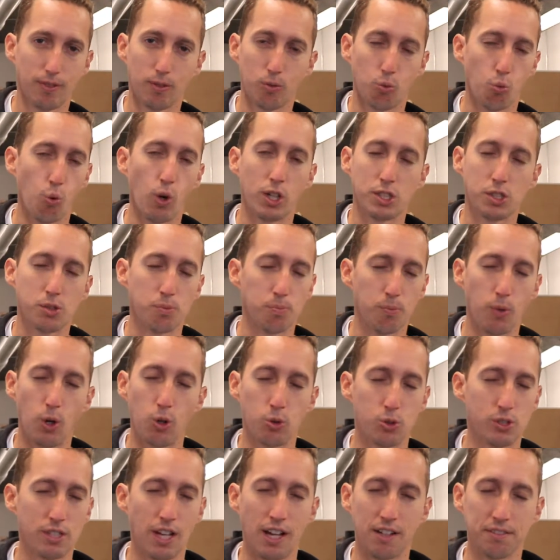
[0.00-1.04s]
what's
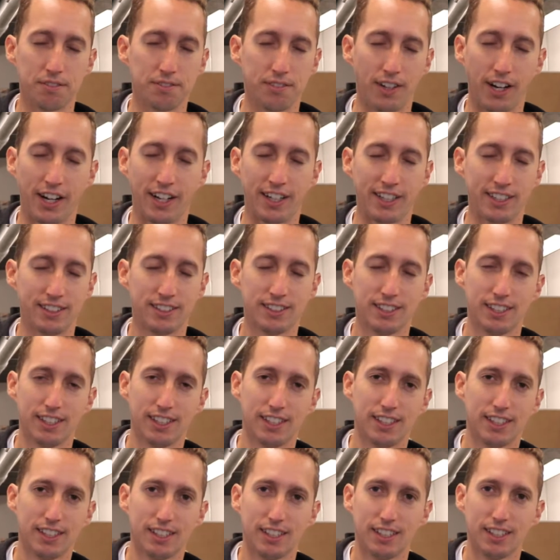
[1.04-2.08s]
most on fire,
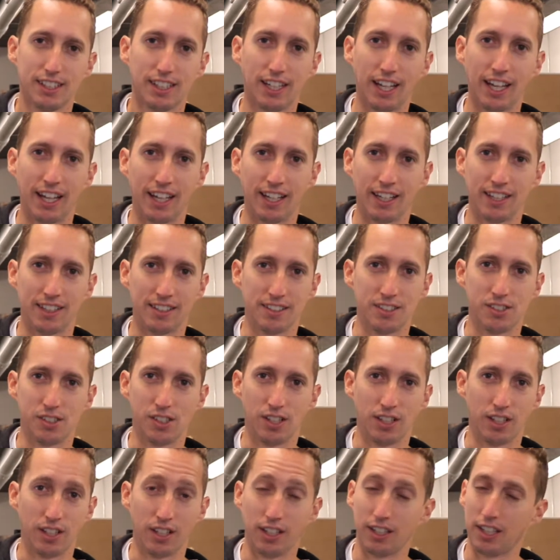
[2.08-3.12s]
and
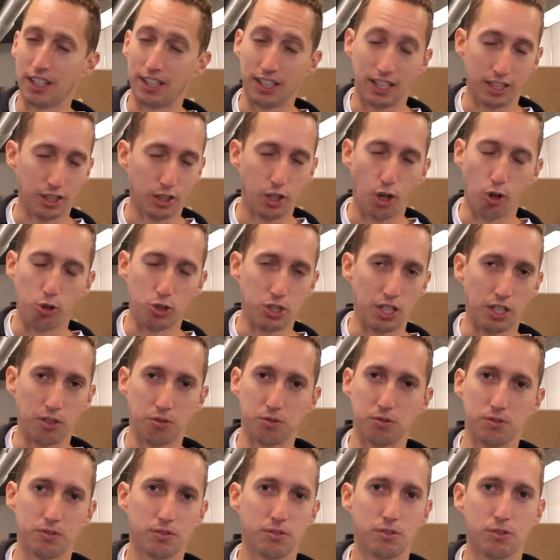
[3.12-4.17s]
then coaching
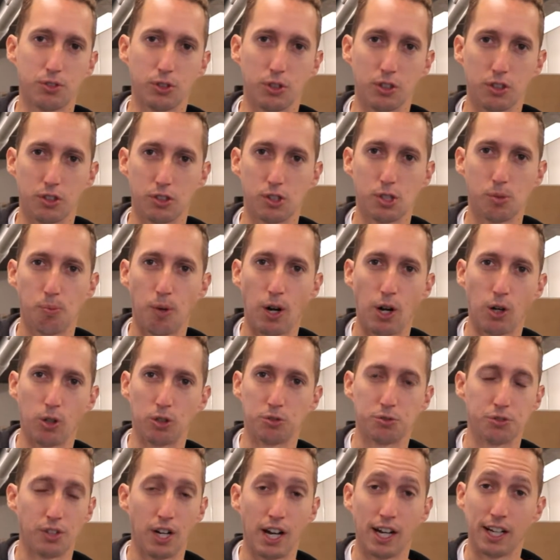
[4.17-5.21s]
for tomorrow and
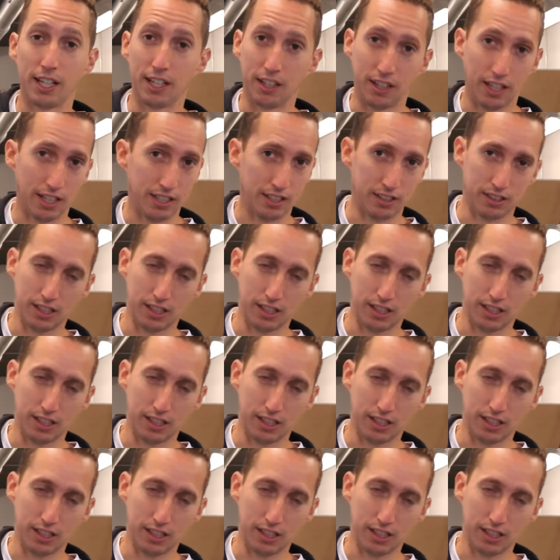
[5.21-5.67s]
Friday and then